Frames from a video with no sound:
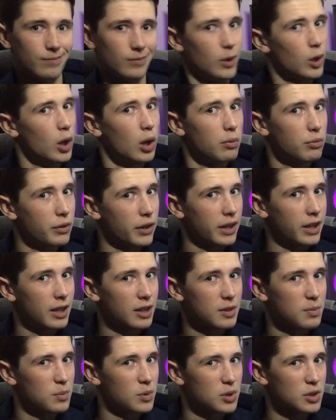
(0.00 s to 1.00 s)
hopefully I can get
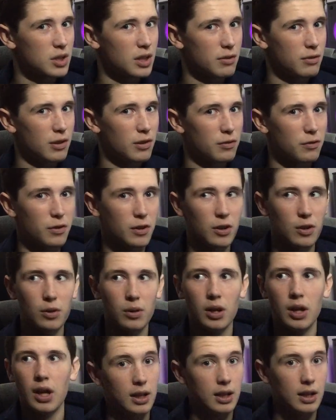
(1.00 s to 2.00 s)
some more stuff out for you.
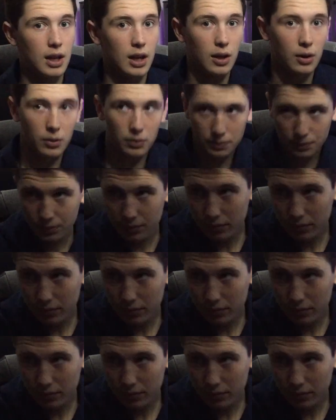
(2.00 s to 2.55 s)
Now,